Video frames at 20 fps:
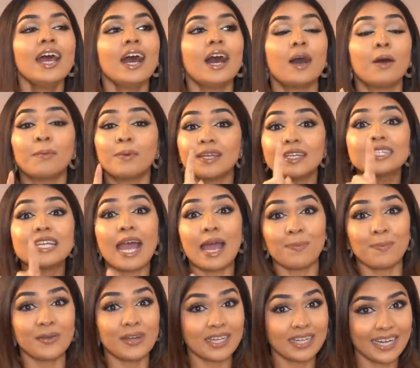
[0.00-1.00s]
But it's
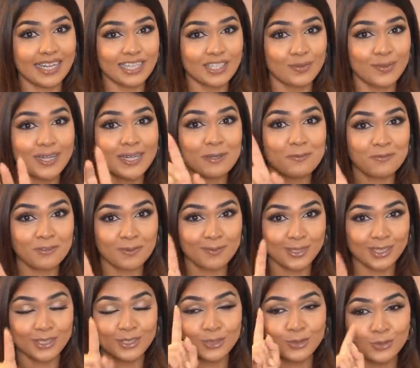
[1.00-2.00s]
happening next week. I'm
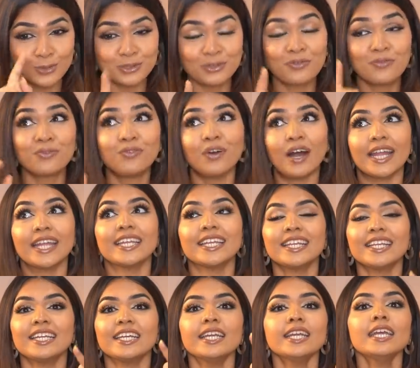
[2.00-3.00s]
filming the tour
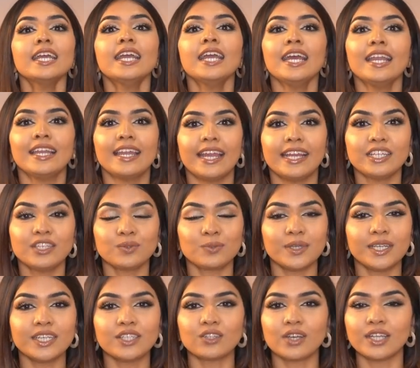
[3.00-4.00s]
finally next
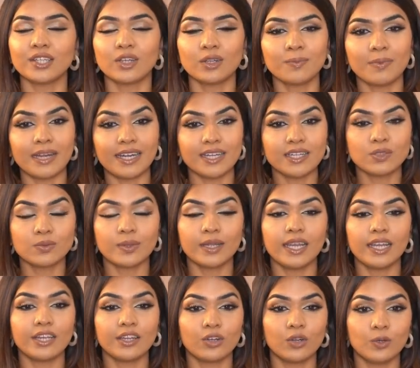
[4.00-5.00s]
week, so I thought might as
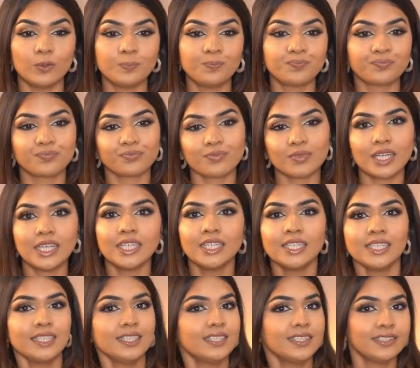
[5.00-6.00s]
well, you know,
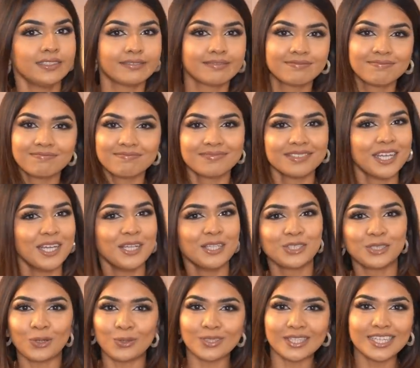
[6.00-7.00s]

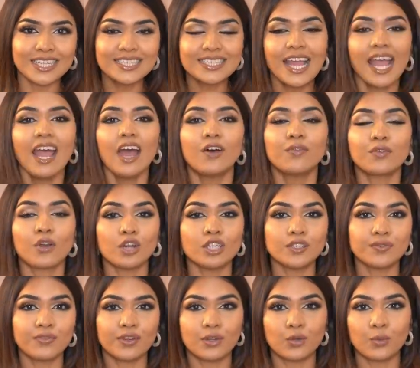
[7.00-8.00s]
show this. Of
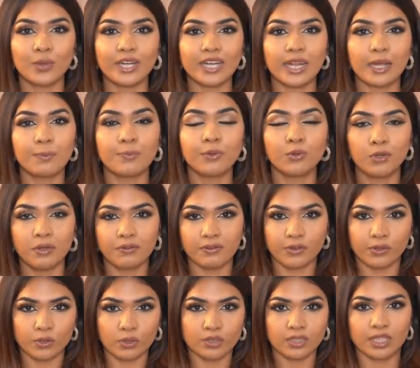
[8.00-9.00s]
course, if you're doing like beauty
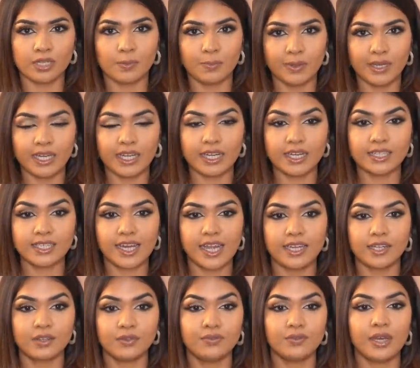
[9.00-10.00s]
videos, it'll be like a
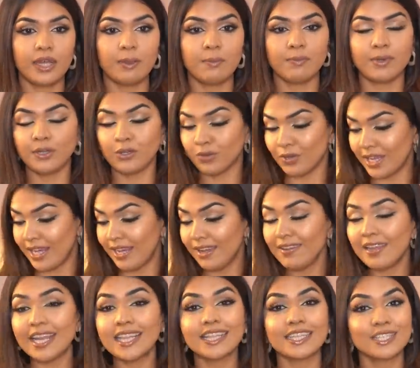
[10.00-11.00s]
tighter frame. But
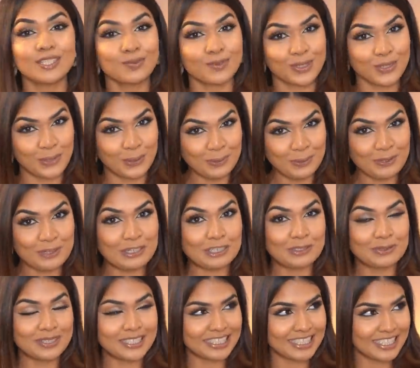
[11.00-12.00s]
today in this video, did
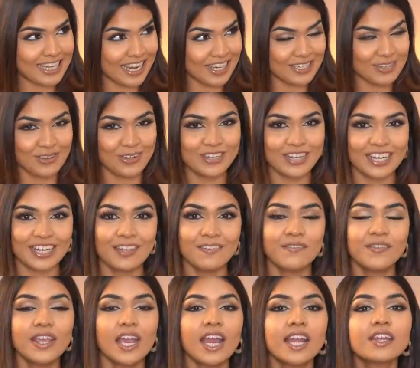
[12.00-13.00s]
you read the title already?
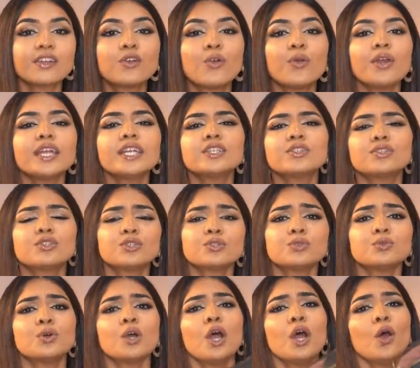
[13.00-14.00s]
We are going to
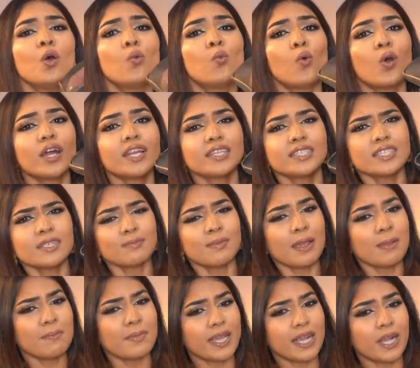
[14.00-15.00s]
do what is in
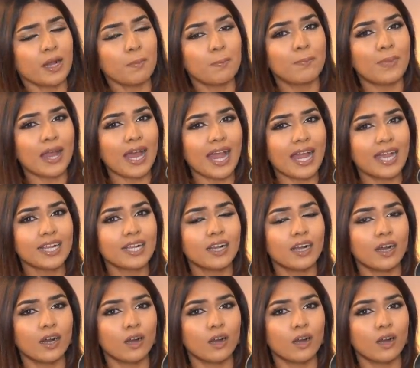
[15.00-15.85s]
my makeup bag